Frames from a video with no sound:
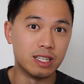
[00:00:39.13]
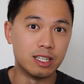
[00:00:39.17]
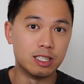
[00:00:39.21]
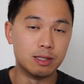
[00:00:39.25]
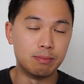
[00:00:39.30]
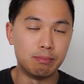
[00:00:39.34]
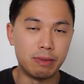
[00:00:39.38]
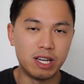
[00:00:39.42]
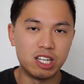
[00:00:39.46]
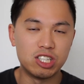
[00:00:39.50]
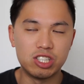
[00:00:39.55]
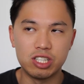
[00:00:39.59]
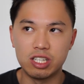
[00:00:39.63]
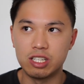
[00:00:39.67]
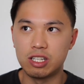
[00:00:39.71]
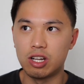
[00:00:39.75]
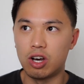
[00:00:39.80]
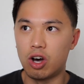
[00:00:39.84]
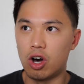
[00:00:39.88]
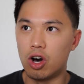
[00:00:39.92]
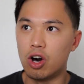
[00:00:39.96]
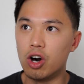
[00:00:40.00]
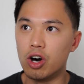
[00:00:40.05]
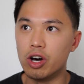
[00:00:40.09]
is measured
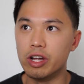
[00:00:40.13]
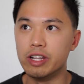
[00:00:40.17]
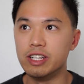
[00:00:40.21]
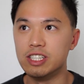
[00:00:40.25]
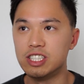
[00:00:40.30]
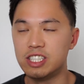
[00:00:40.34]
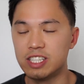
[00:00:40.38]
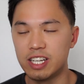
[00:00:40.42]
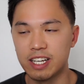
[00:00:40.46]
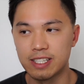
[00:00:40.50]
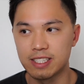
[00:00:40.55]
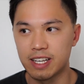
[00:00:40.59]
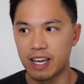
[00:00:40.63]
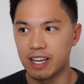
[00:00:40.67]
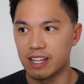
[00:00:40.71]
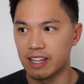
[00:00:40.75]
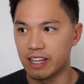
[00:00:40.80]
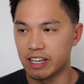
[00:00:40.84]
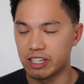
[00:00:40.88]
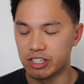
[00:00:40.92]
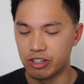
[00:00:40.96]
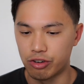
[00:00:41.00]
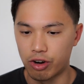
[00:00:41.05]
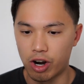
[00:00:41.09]
on Sharesies
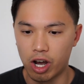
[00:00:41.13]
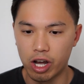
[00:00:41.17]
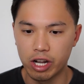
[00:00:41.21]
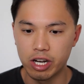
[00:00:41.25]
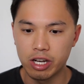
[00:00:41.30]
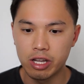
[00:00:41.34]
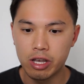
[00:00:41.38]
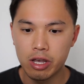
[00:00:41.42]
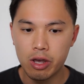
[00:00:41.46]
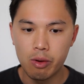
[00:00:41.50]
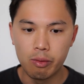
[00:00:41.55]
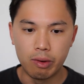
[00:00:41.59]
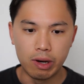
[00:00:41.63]
later on.